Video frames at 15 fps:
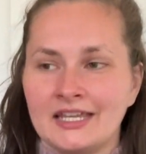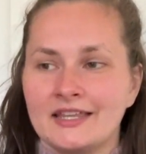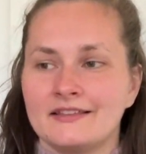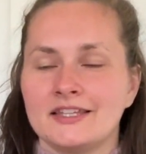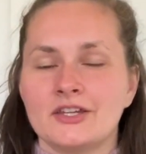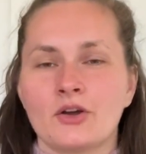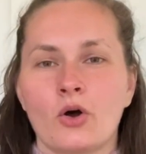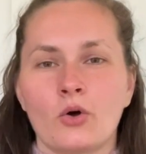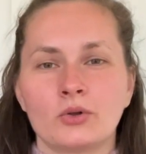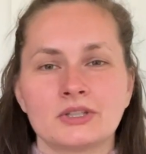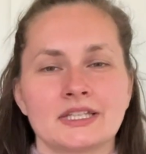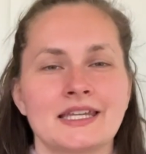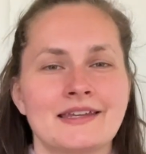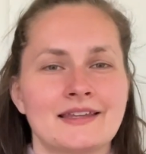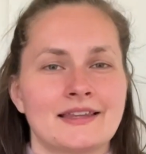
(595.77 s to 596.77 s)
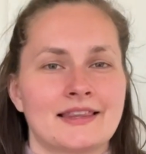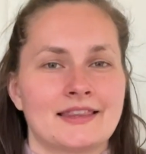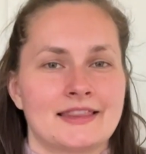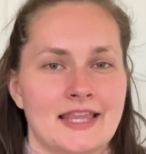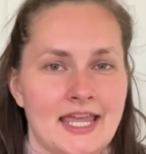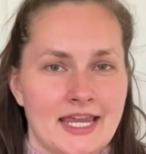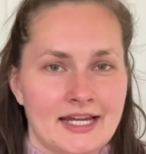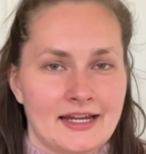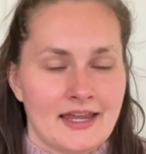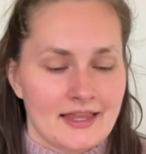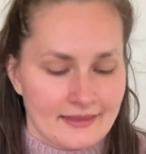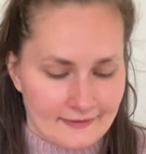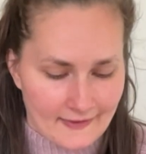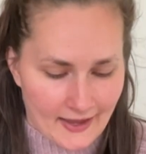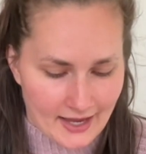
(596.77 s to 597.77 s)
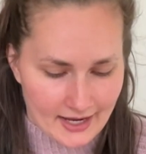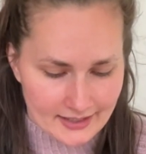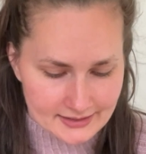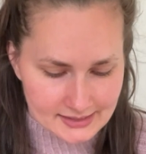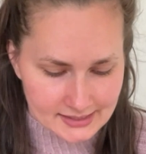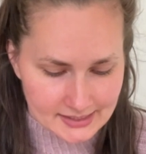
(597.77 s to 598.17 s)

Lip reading: The only thing that